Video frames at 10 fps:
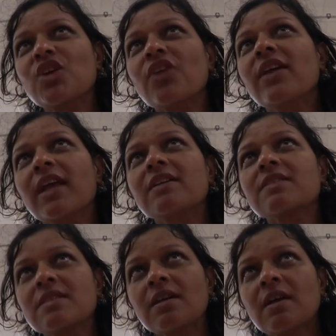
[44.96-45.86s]
is not the
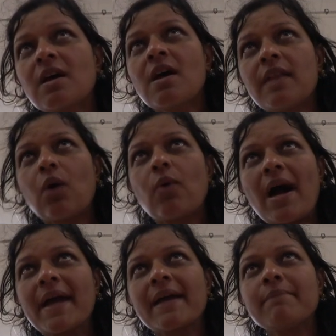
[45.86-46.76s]
case. Yeah, now
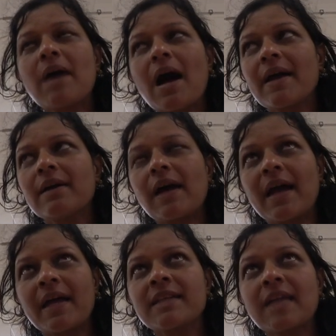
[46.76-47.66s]
I am I,
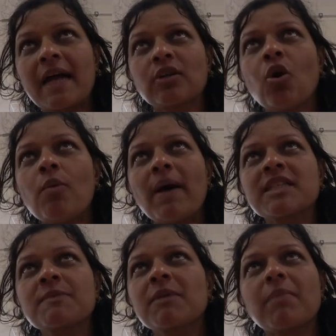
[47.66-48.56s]
I, I at home I
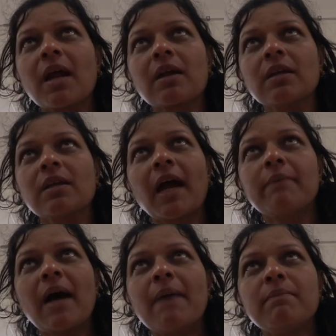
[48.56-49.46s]
speak Marathi.
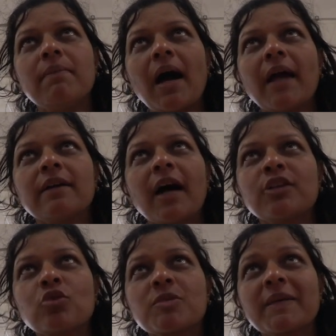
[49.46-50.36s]
I'm, I'm I,
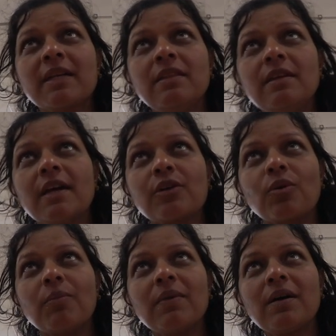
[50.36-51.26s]
I don't speak Hindi at
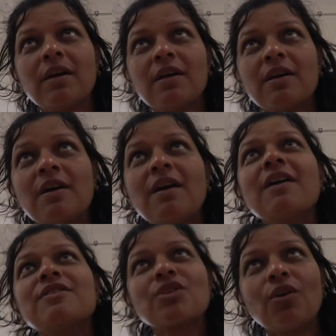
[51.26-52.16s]
home. Right.
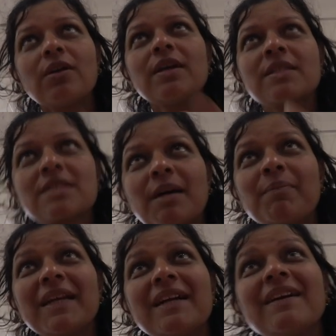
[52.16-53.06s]
So you speak
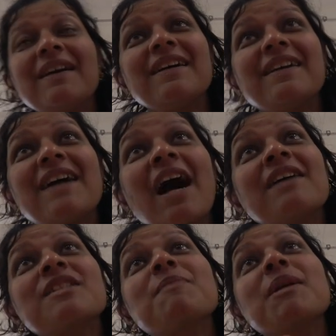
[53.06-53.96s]
compl- what language?
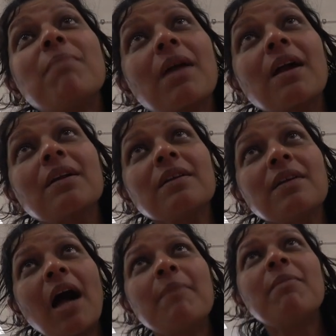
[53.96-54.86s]
I speak Marathi.
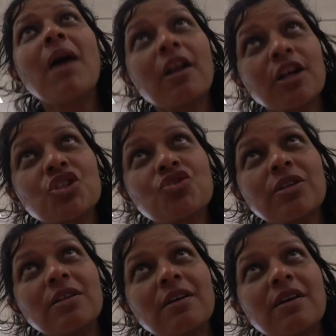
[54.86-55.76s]
I'm a
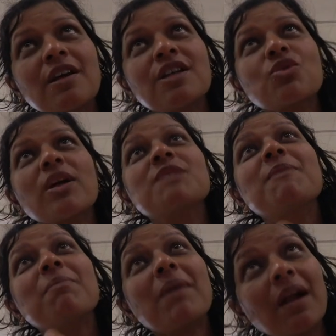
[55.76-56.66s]
Maharashtrian. So right. I
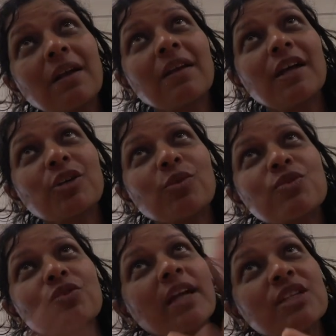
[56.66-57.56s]
speak Marathi at home.
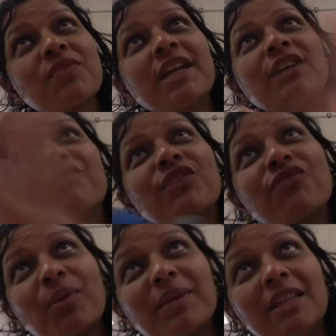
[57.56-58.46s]
So that is very different
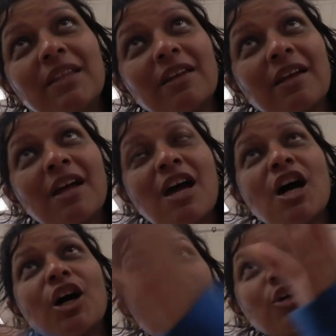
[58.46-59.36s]
from Hindi.
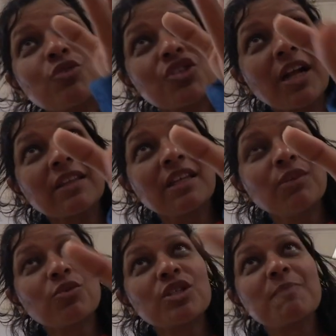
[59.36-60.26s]
Right.
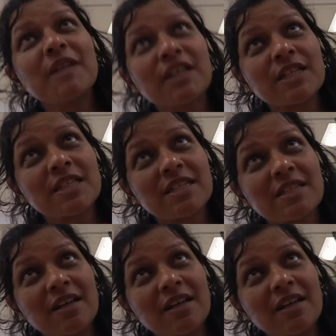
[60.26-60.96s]
Gujarati would speak as